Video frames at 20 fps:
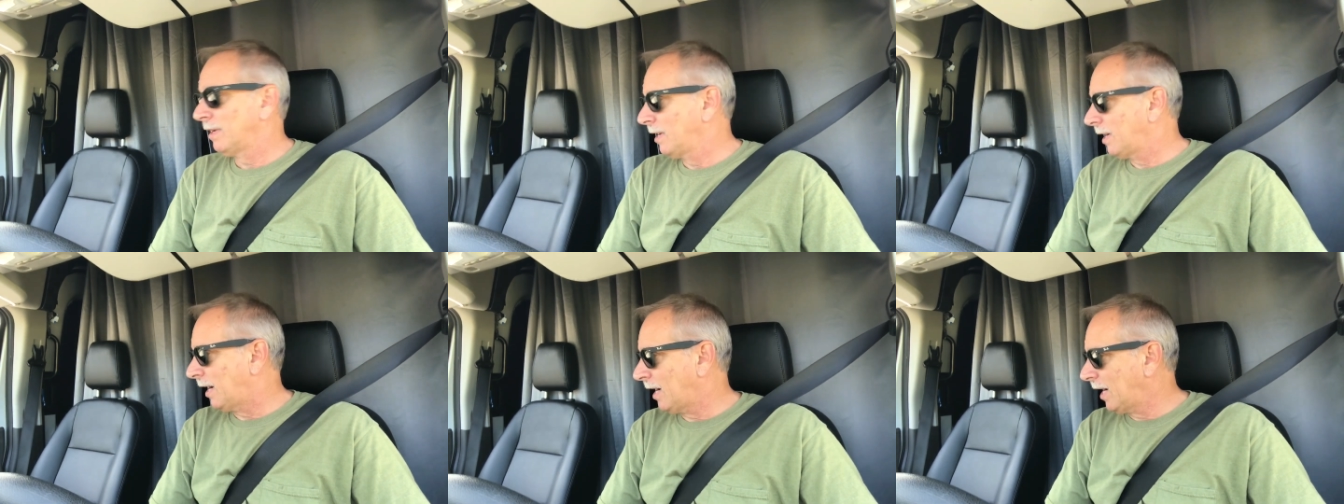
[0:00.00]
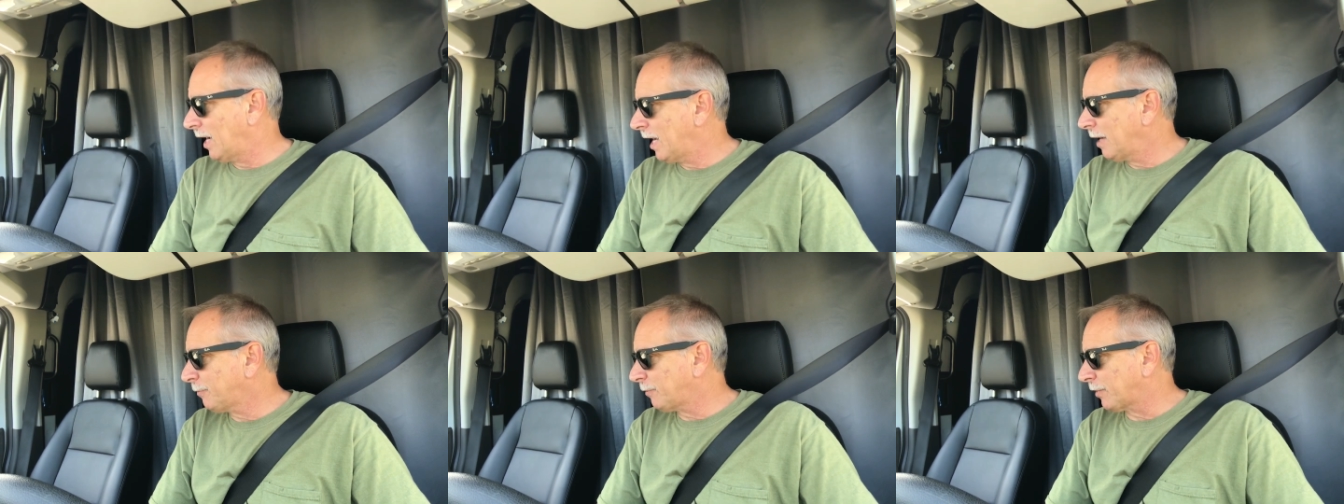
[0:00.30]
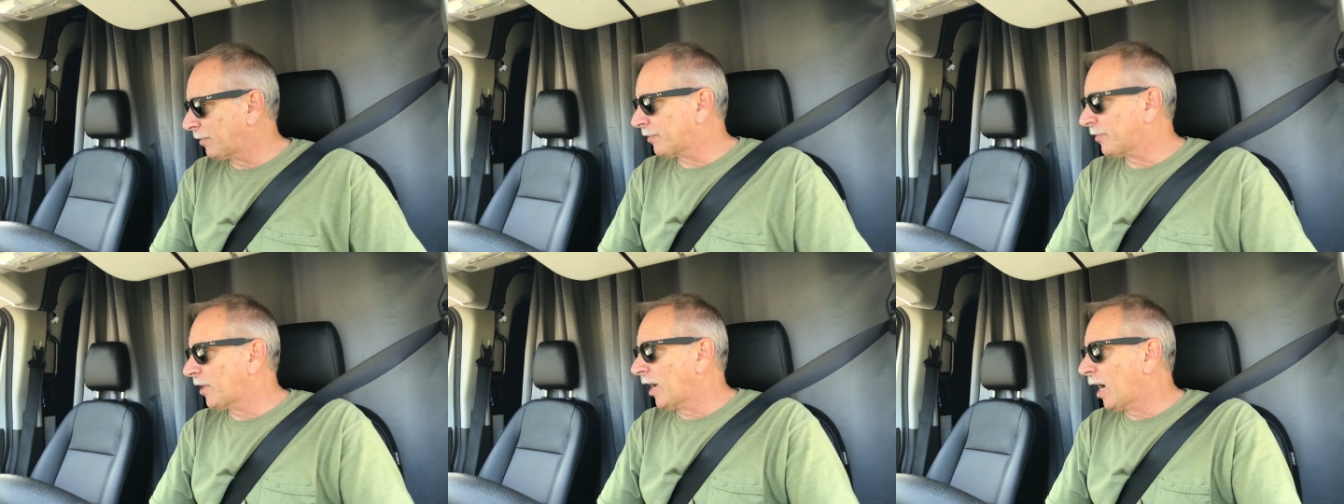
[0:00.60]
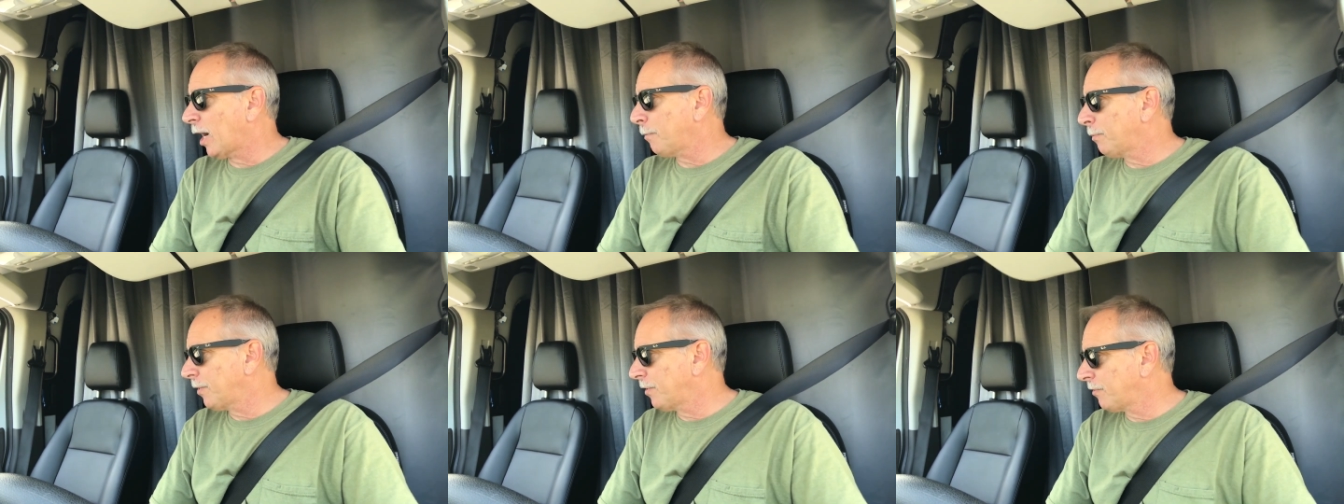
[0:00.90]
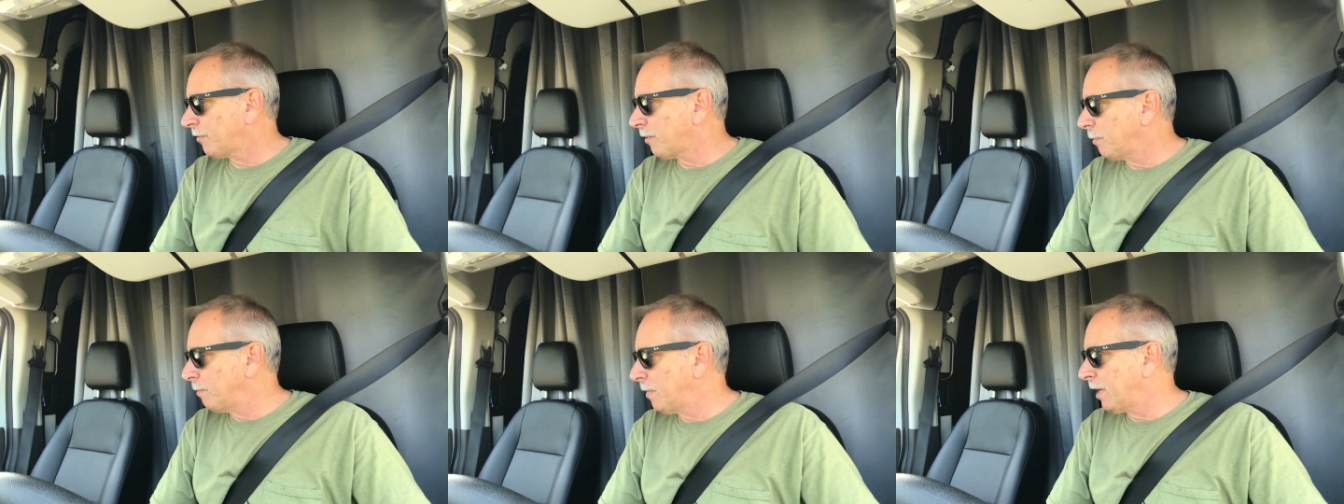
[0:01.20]
I have to stop and
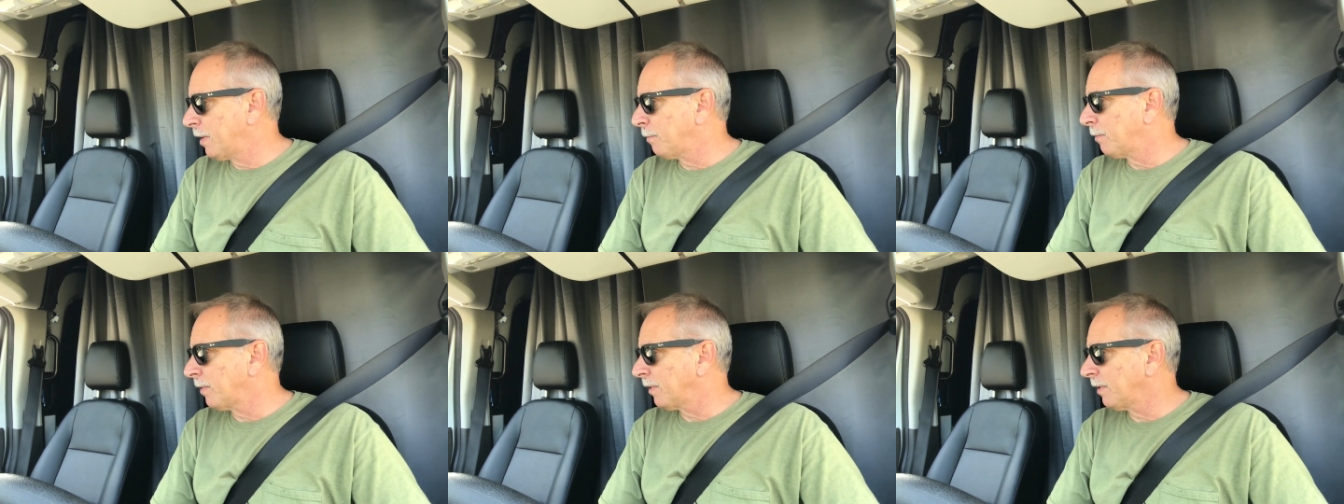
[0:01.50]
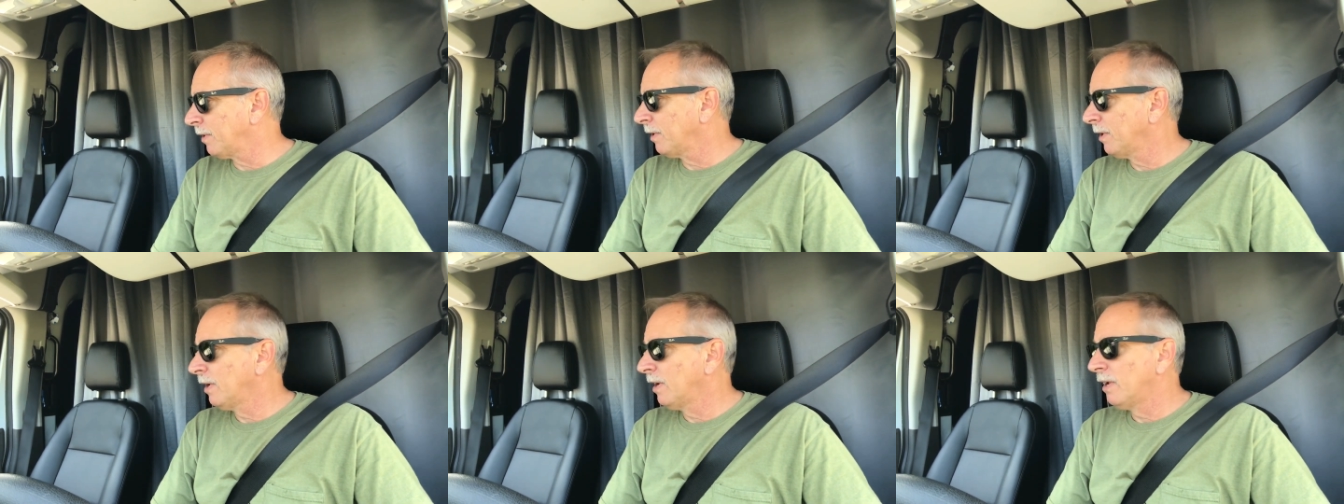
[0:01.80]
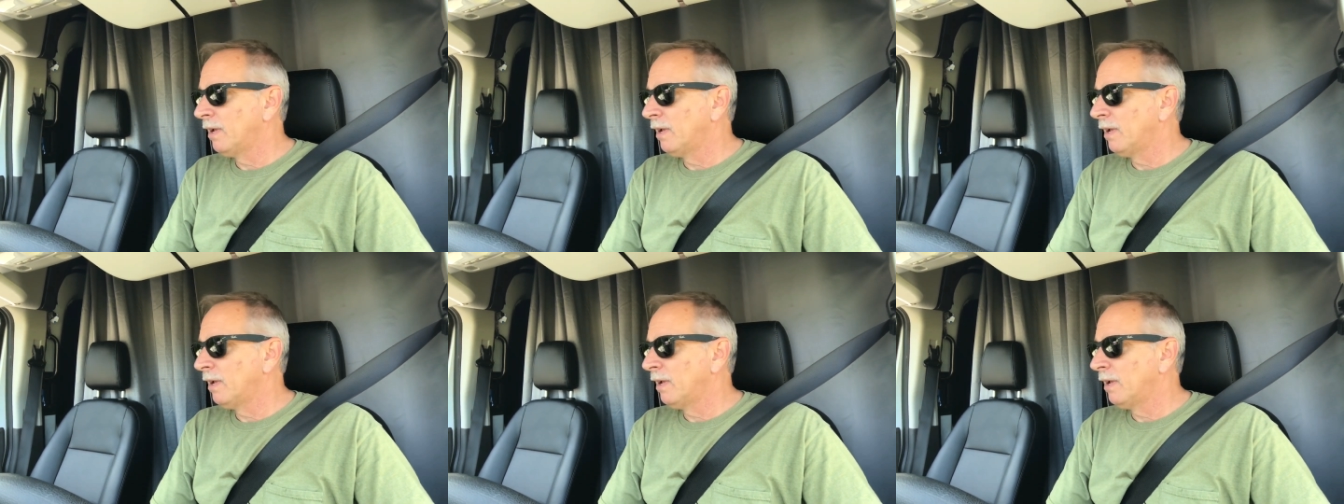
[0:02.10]
remember